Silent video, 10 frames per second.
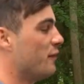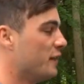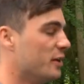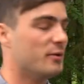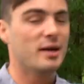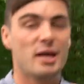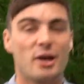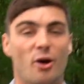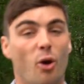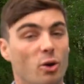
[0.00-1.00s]
review.
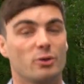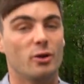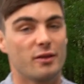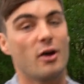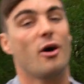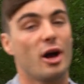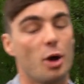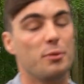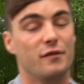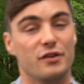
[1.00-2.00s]
All in all though, I
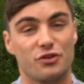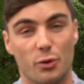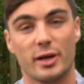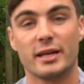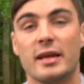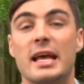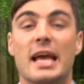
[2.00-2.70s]
hope you've enjoyed it.